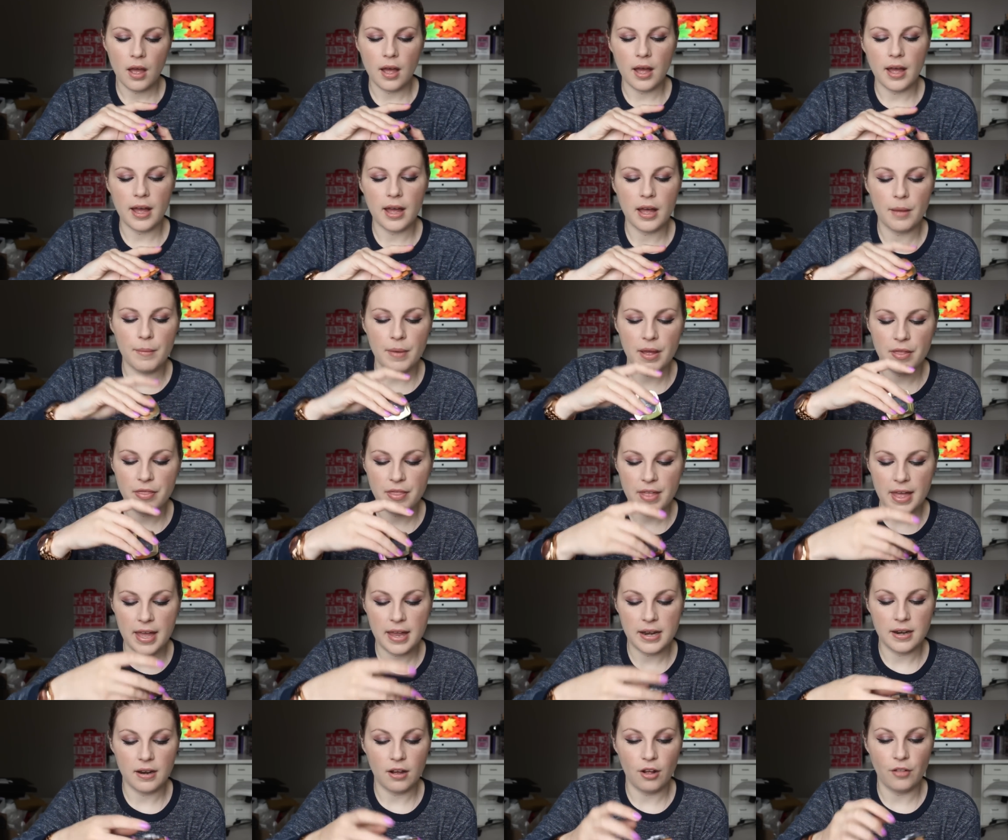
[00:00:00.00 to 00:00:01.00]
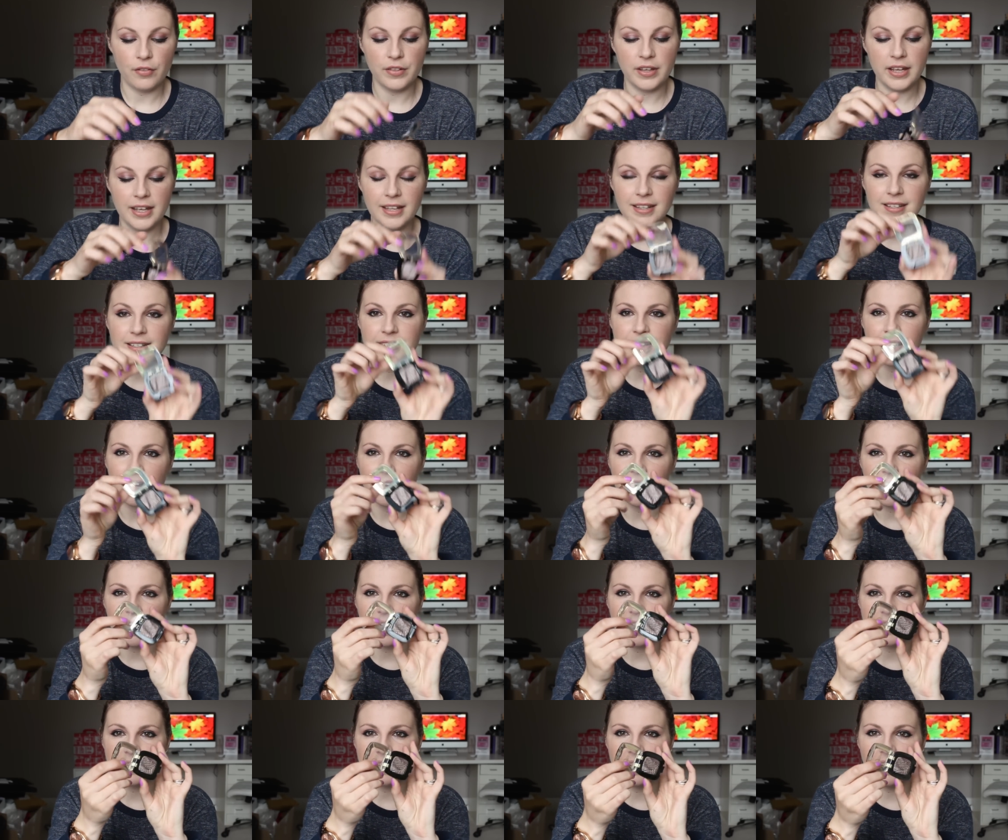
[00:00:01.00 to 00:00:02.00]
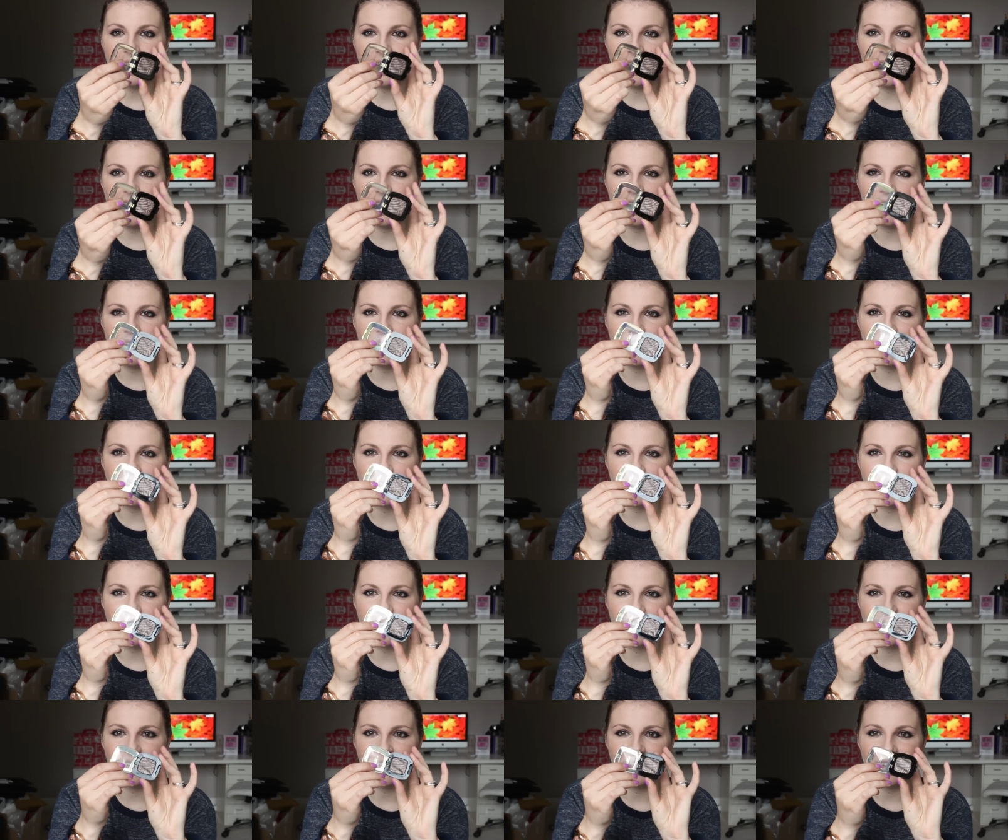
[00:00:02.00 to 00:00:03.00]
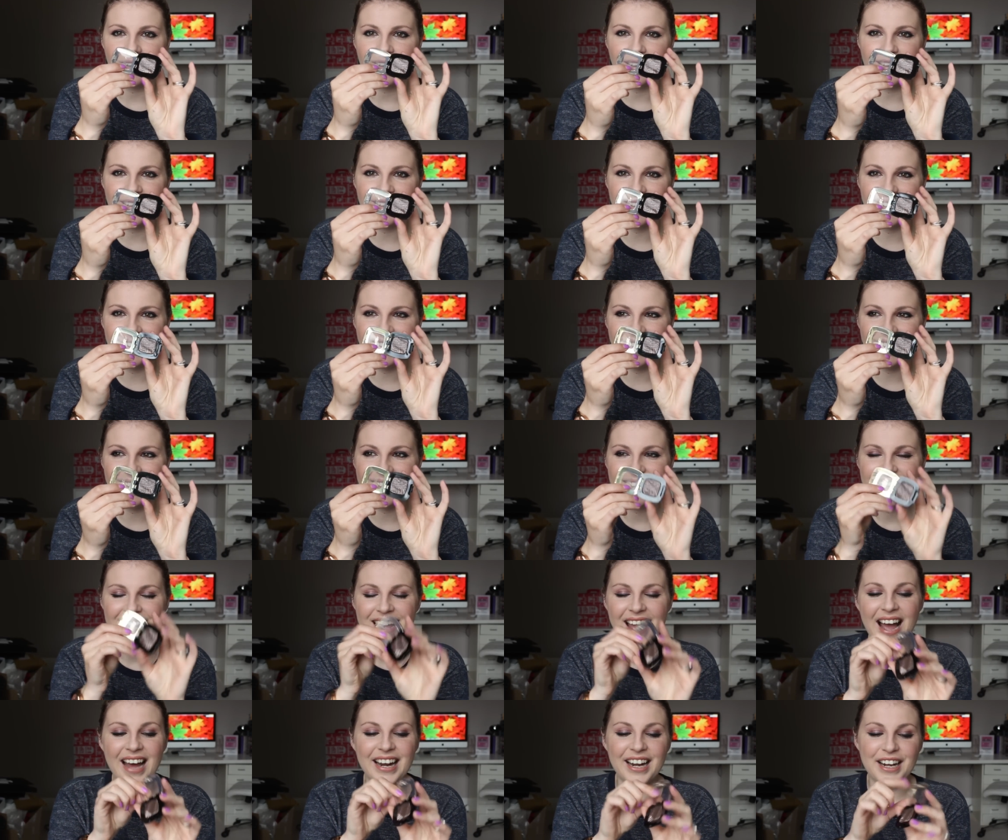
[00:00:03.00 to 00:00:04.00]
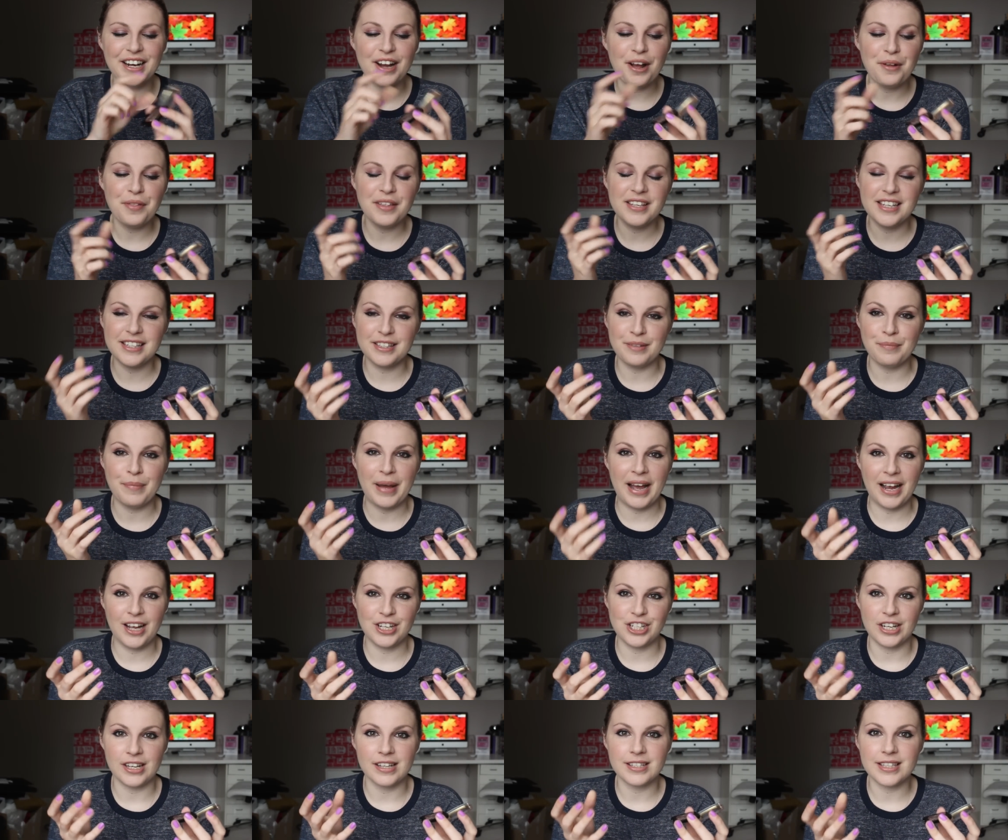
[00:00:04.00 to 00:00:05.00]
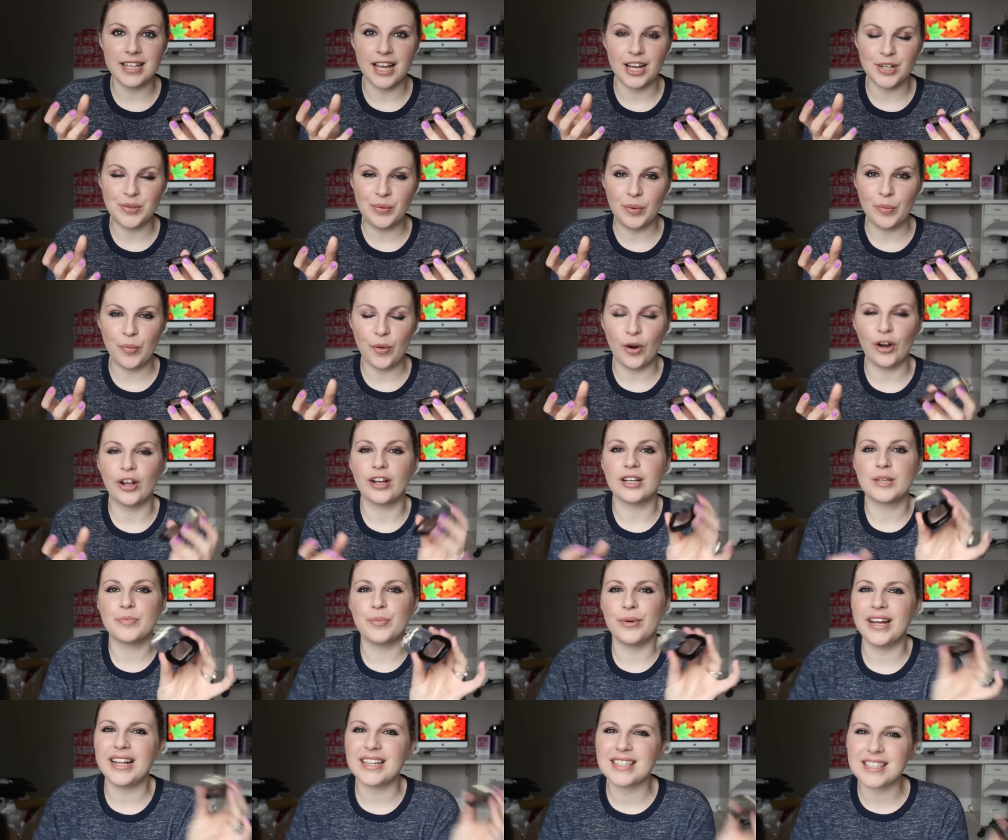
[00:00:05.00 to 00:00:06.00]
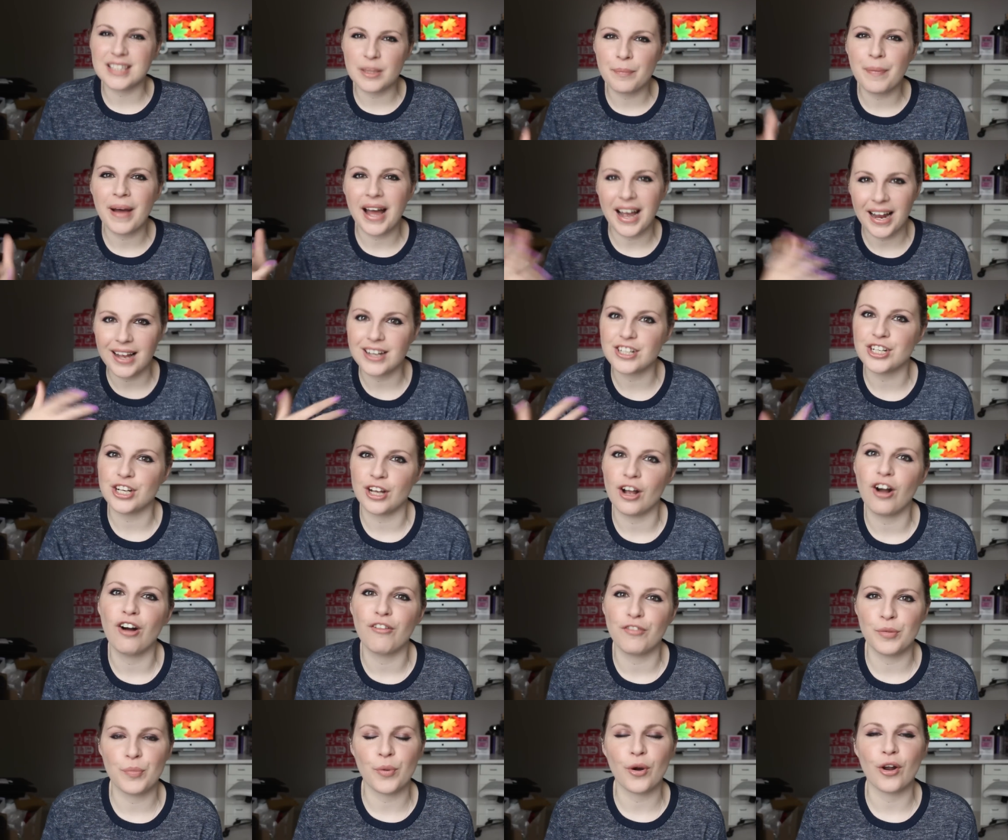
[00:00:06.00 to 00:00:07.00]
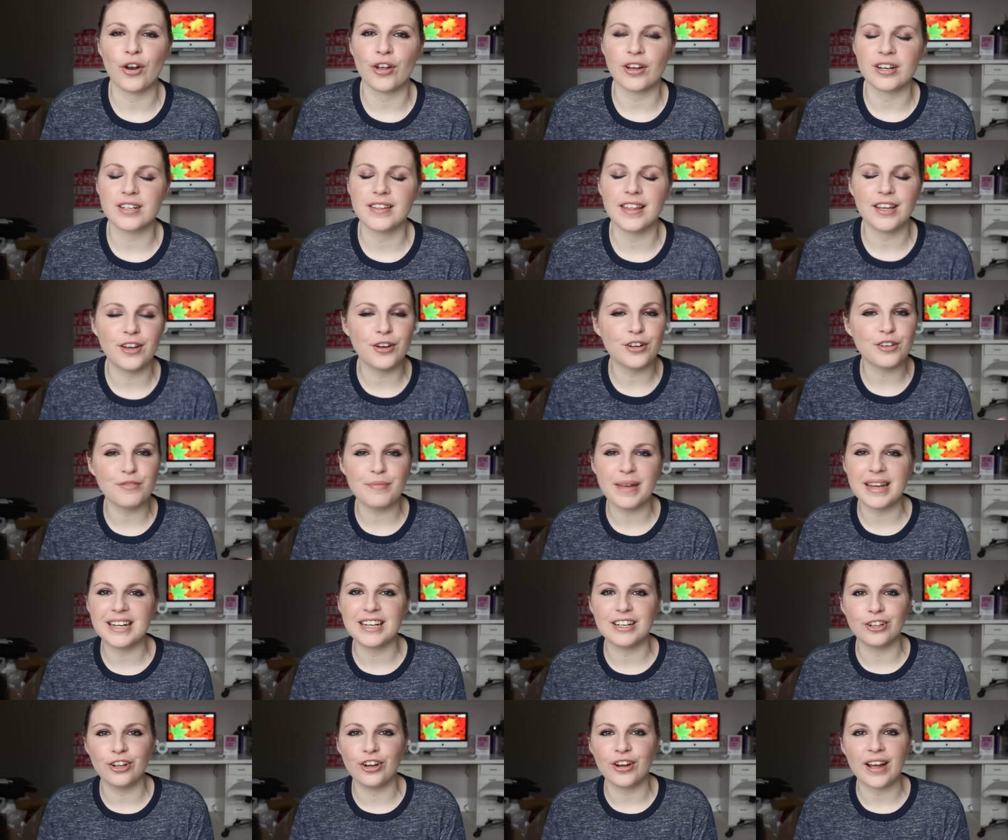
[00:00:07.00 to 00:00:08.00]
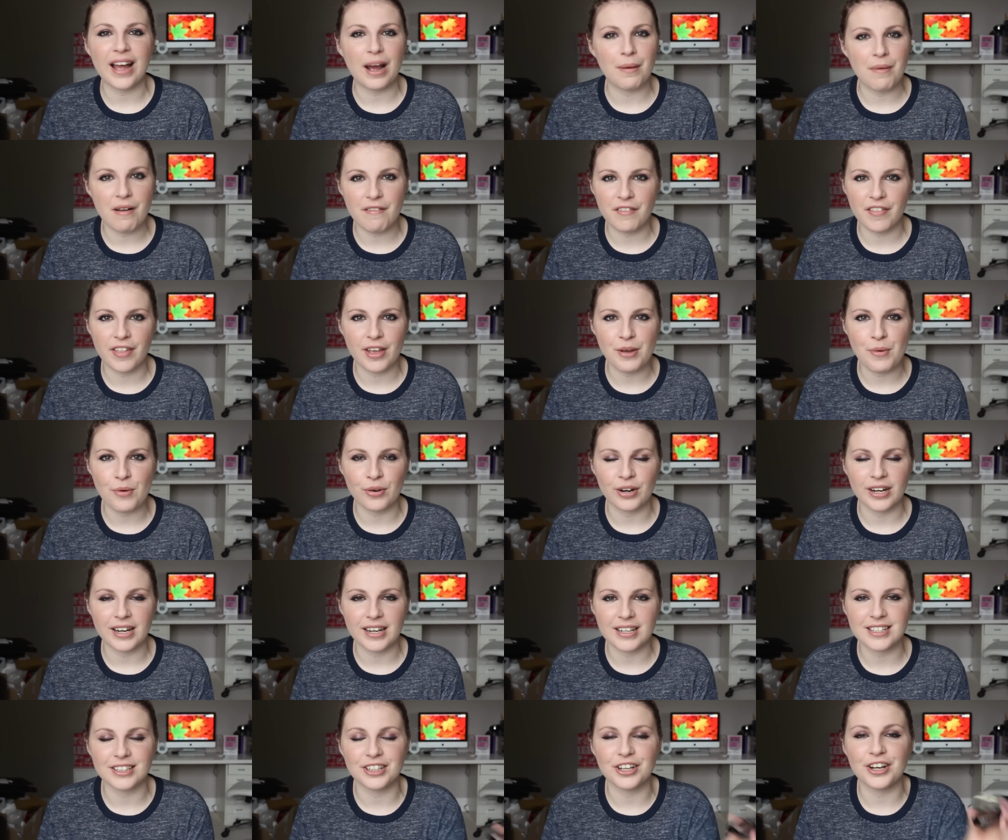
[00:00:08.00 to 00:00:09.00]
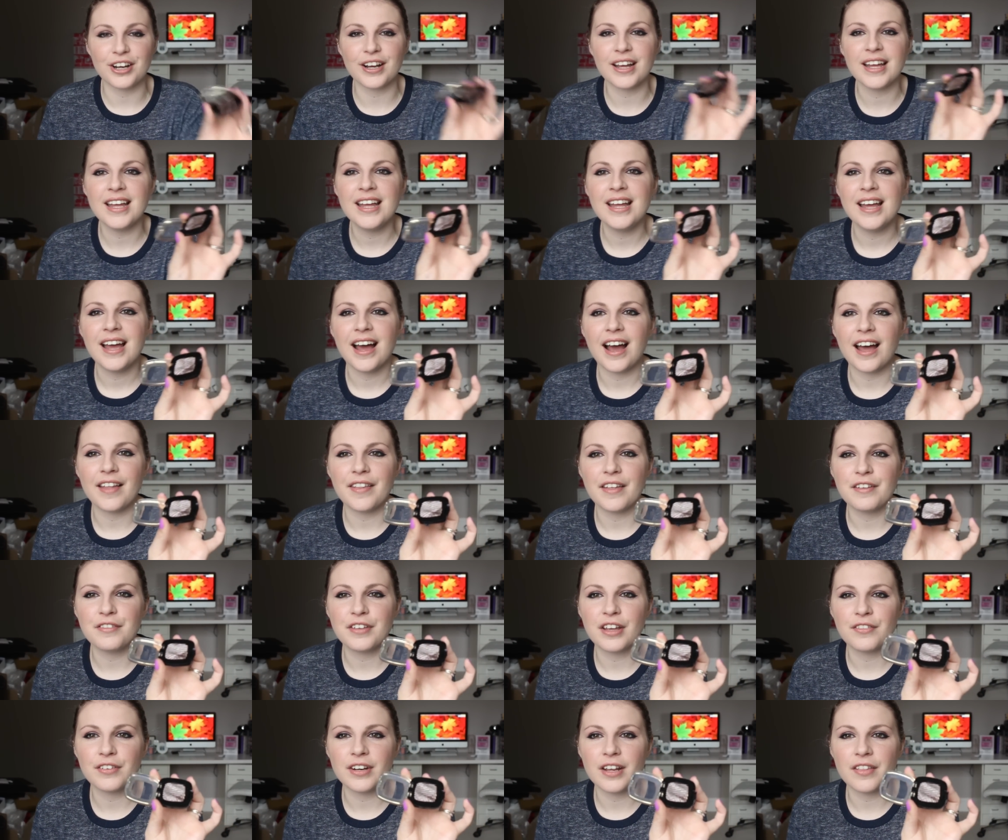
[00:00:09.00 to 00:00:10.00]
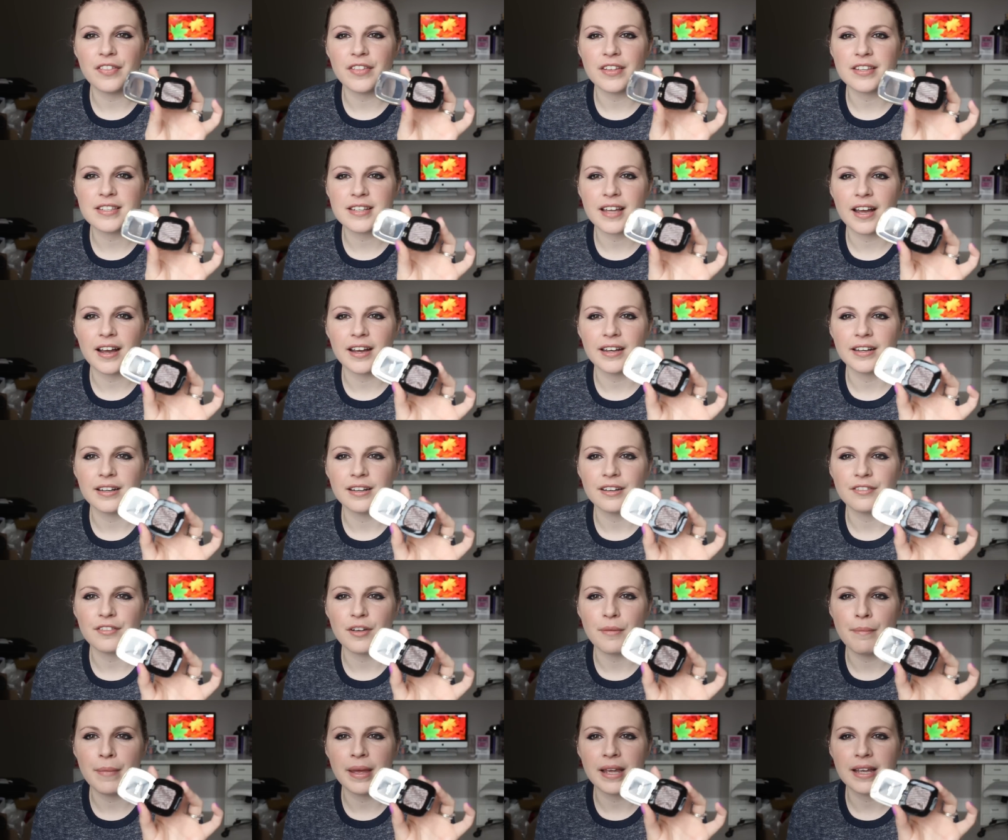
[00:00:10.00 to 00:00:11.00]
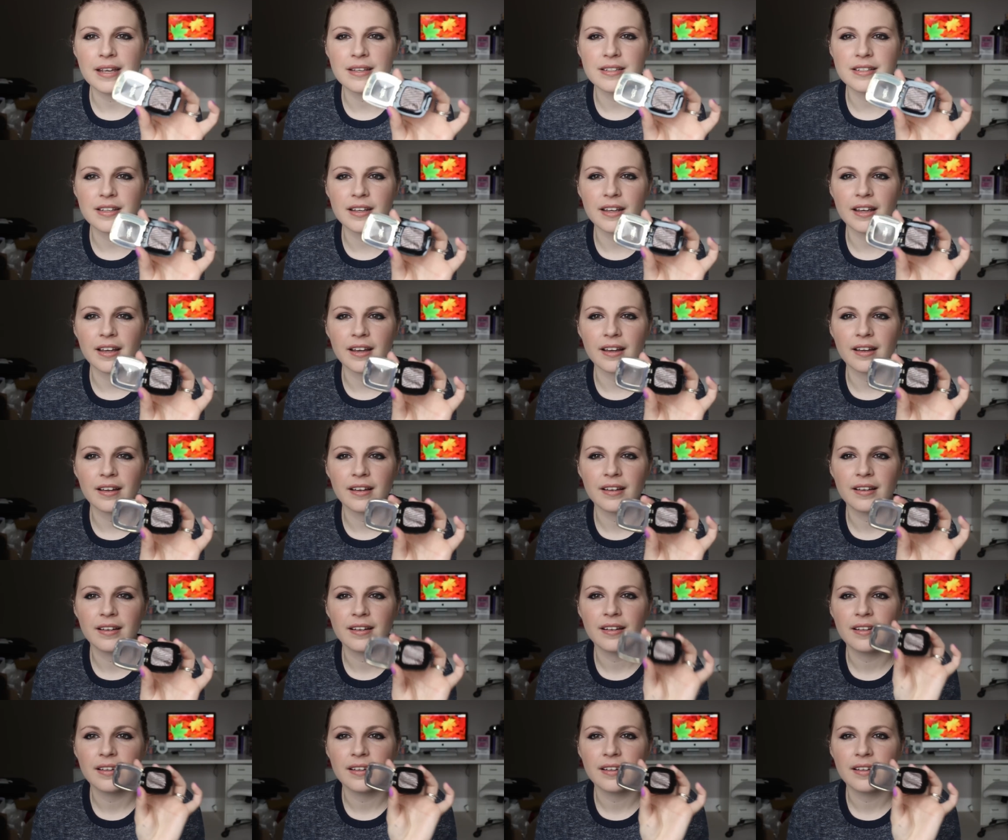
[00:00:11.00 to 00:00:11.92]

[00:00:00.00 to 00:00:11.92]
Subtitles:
And then on the inside, and I know this isn't packaging, it's the actual product, but it's the packaging of the product. They could have made it look however they wanted it to look, and they've given it this kind of amazing